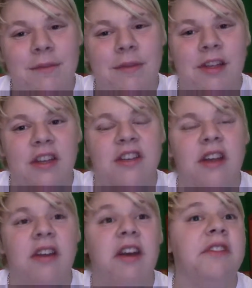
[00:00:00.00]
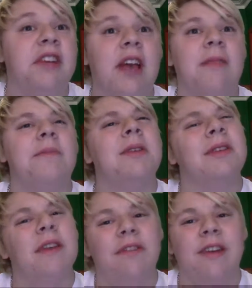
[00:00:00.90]
because I'd have to get
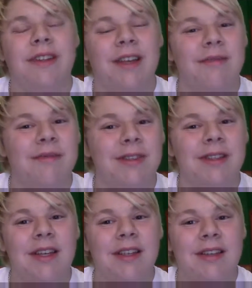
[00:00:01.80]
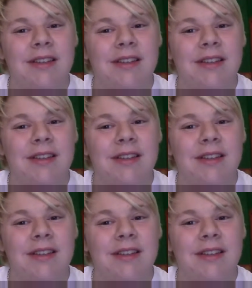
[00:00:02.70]
specific type of music.